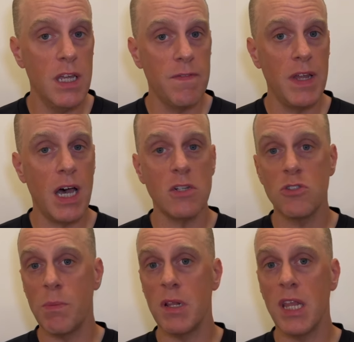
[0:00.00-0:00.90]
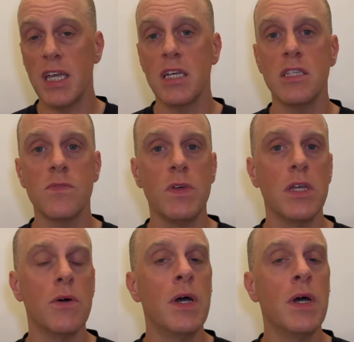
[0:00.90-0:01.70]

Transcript: If not, drop a like on this video